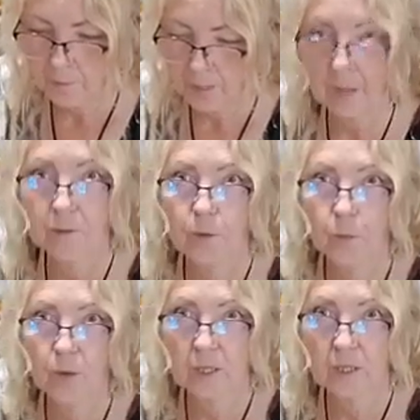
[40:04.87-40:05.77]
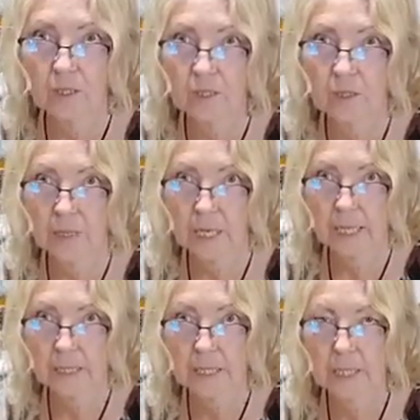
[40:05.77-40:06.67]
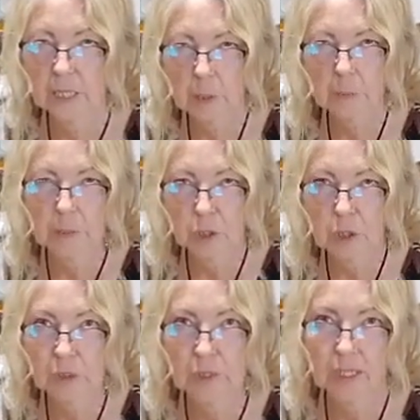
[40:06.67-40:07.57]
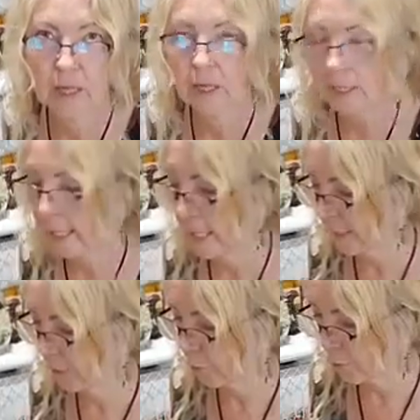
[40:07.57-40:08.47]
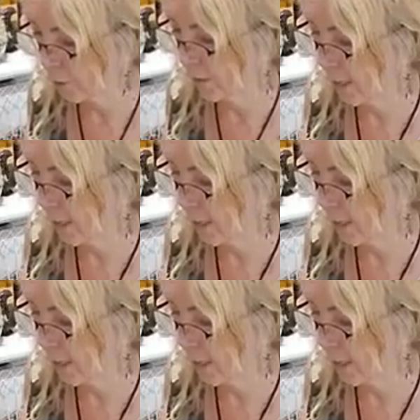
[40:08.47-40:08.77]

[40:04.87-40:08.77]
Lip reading: if you wanted it to be like super sugary cotton candy, you could